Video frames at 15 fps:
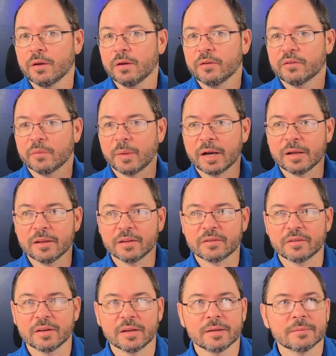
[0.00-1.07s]
Somebody
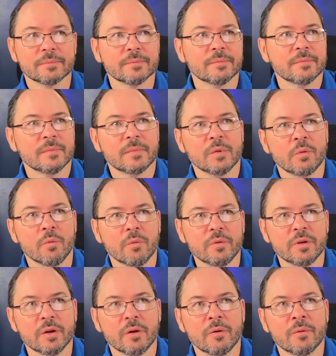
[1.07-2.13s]
that's in,
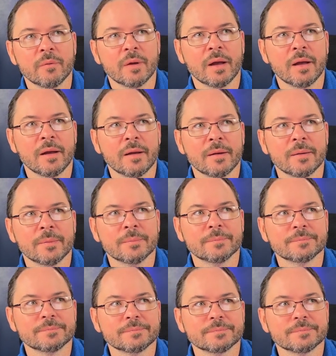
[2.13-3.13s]
I'm